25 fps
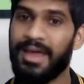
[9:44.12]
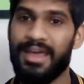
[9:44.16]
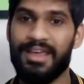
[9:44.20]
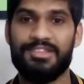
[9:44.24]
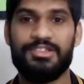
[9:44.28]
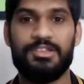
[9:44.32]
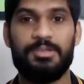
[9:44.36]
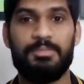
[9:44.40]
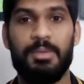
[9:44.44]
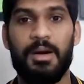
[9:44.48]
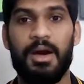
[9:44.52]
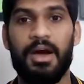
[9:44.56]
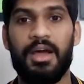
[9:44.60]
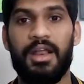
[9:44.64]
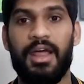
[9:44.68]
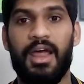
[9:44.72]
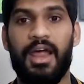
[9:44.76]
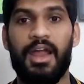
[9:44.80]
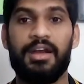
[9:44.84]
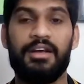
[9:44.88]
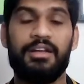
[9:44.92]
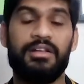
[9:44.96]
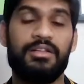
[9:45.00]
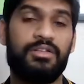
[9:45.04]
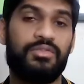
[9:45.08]
as the bar
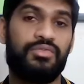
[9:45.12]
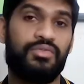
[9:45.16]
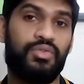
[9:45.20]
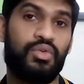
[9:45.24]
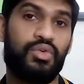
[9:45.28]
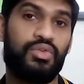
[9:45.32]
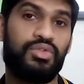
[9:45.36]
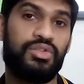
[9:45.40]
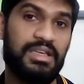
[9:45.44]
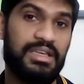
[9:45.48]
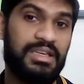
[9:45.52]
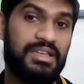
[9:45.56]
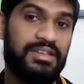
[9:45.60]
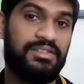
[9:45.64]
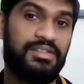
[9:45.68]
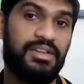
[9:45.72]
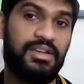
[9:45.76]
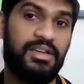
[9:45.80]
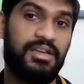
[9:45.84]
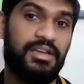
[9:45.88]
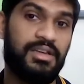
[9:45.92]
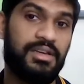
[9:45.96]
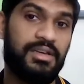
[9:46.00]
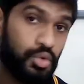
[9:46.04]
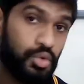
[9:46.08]
handled the force
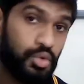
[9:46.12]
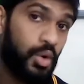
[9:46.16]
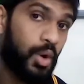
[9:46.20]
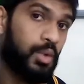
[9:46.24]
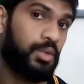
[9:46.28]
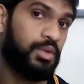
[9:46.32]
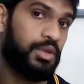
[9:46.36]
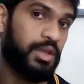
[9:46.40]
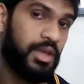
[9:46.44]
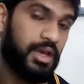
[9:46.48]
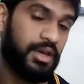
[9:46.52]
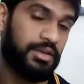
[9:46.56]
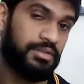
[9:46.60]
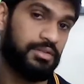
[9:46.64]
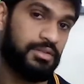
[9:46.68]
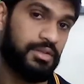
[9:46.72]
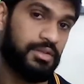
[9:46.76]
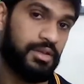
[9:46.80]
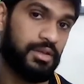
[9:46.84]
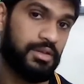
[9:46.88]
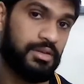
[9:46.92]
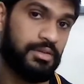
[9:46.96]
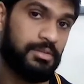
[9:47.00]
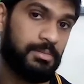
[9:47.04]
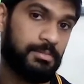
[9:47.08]
easily throughout the
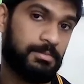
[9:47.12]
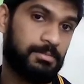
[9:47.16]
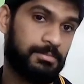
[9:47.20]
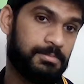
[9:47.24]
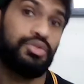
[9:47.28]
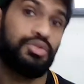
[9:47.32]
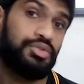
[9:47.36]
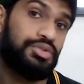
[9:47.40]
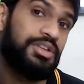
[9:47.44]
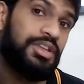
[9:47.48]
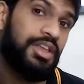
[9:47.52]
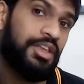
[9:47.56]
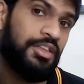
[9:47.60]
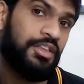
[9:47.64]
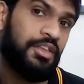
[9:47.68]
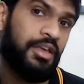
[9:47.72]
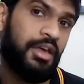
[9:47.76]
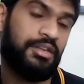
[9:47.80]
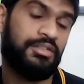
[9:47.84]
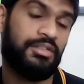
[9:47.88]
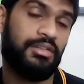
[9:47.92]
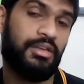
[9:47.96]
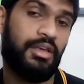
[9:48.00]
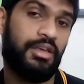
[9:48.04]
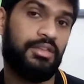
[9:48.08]
exercise. So these are the
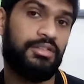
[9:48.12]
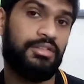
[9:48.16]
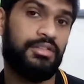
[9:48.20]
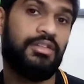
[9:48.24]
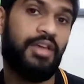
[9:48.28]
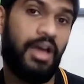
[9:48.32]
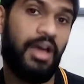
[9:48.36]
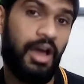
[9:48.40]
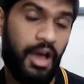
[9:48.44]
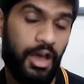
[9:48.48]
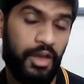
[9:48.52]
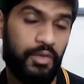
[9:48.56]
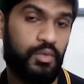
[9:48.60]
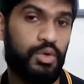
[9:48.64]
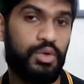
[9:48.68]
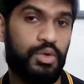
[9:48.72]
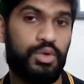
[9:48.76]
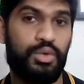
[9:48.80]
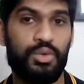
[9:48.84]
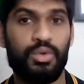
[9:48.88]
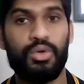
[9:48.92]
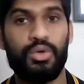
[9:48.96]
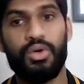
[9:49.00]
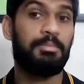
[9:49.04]
exercises I would do.